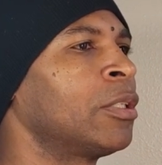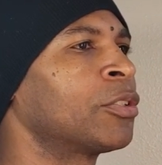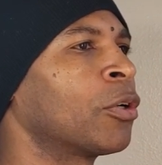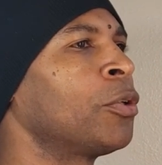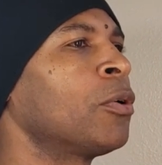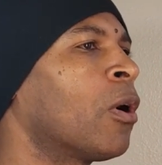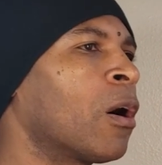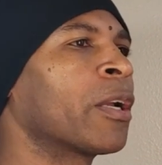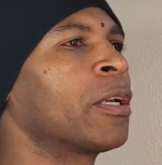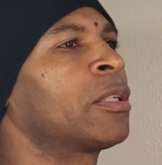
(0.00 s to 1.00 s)
So you
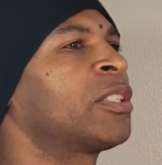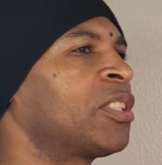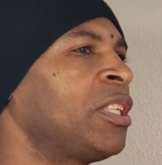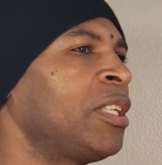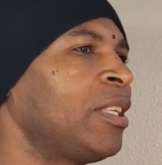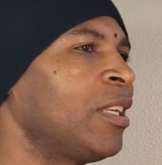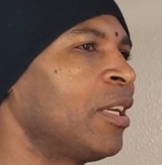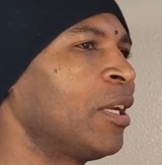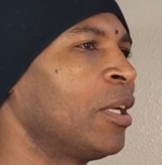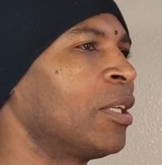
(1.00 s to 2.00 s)
are going to see
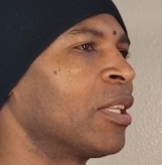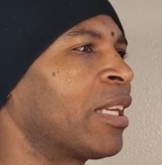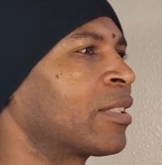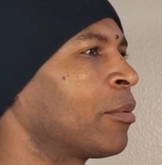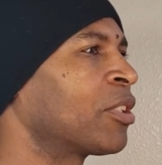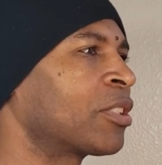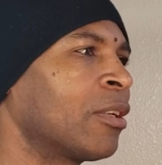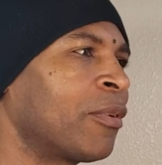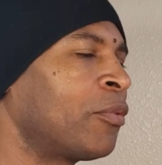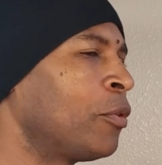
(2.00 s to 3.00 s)
like some of the
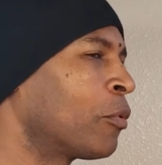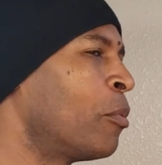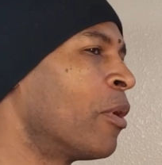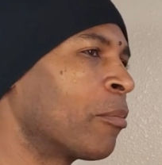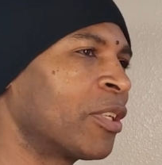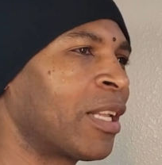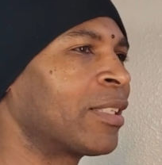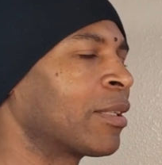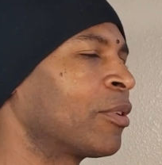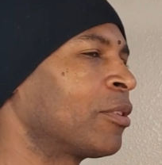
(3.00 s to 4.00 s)
stuff, if you remember,
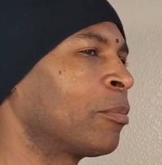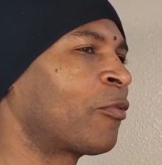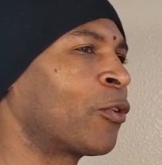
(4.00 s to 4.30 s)
like some of the